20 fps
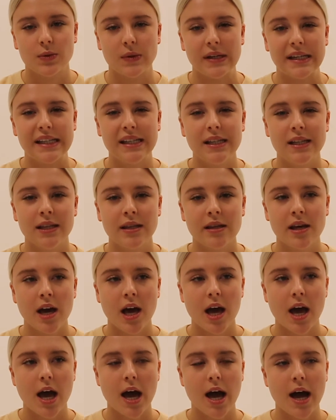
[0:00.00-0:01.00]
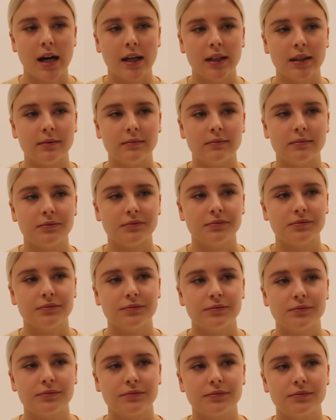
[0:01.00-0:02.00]
with.
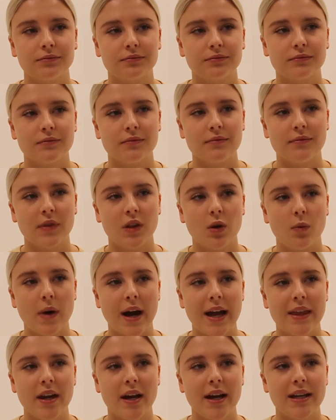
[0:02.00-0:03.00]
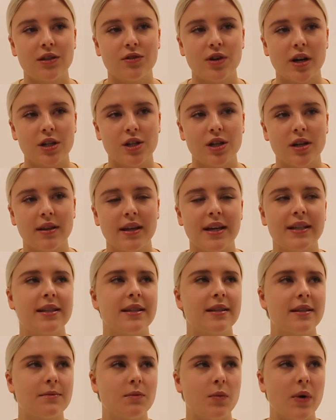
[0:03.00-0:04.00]
The the way that I structured it,
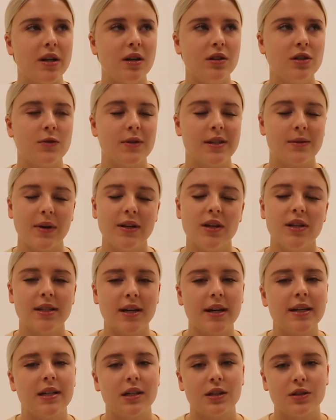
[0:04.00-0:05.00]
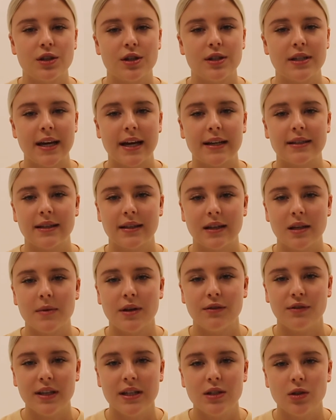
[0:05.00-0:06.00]
it's when you're studying two texts, it can be
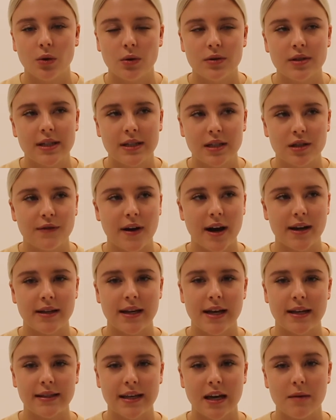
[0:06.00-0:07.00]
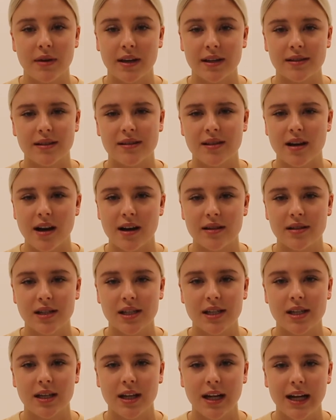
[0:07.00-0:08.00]
really daunting to write an essay because it's hard
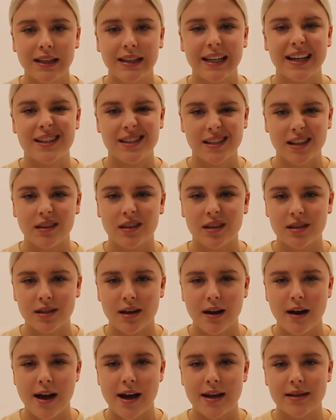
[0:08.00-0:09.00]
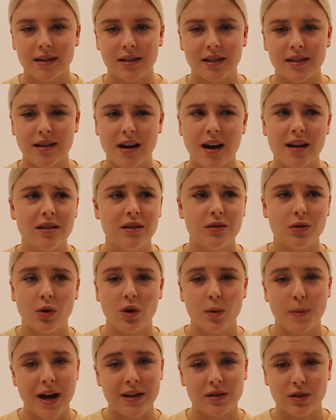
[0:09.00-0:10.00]
to like synthesize and it's hard to talk
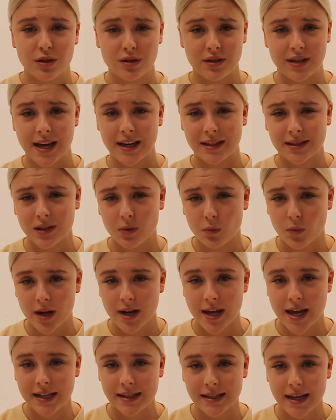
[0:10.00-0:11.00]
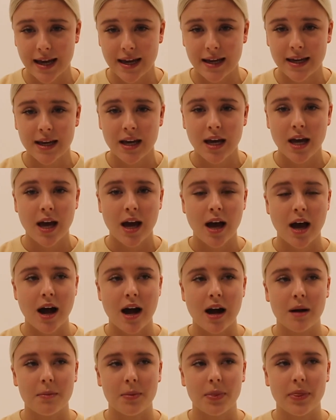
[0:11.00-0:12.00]
about two texts in one essay.
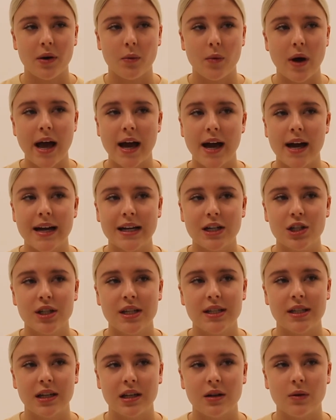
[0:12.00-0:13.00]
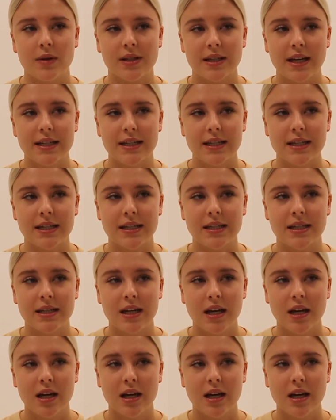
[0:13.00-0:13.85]
The way I actually did it was I did